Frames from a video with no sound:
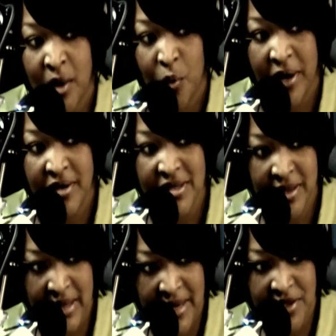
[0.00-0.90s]

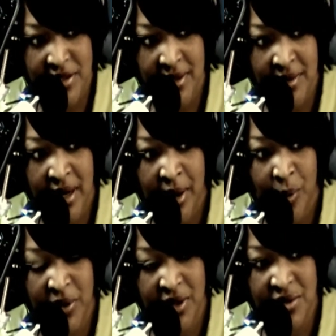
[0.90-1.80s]
reconciliation
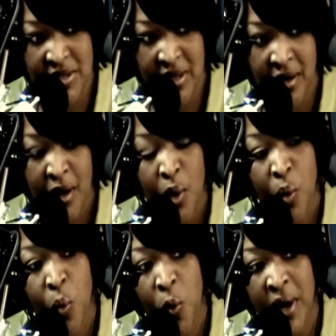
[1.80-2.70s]
with your
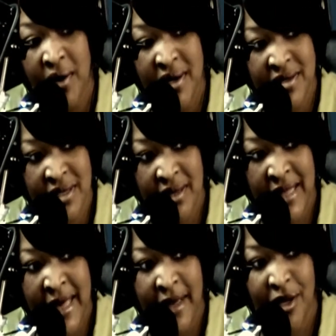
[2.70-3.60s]
son, where is
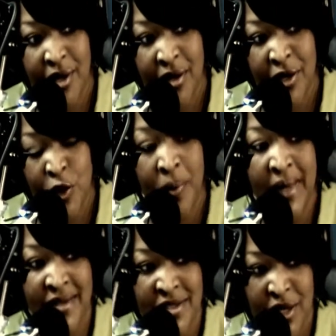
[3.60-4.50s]
it that you
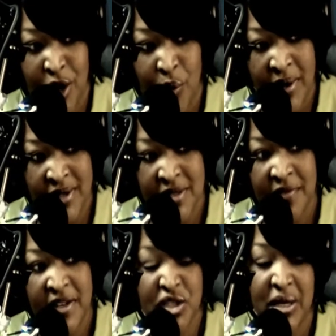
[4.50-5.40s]
plan to go? What is
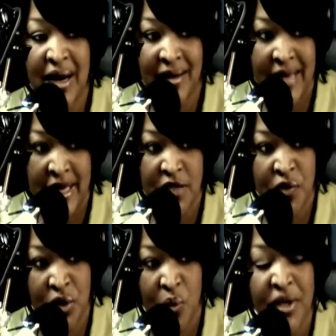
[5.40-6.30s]
the vision God has
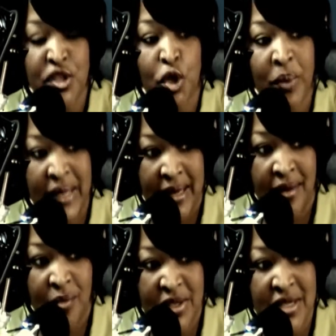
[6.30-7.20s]
for you? What is your
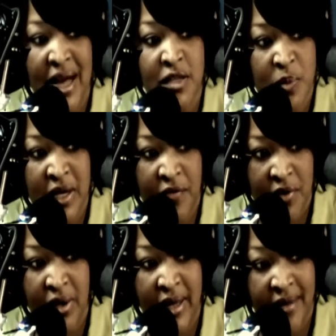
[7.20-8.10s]
plan? What is God's plan
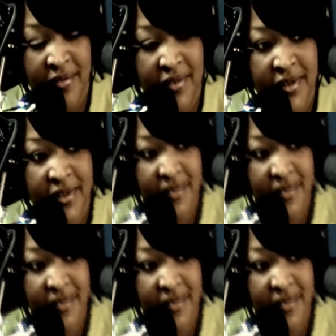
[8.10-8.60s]
for your life?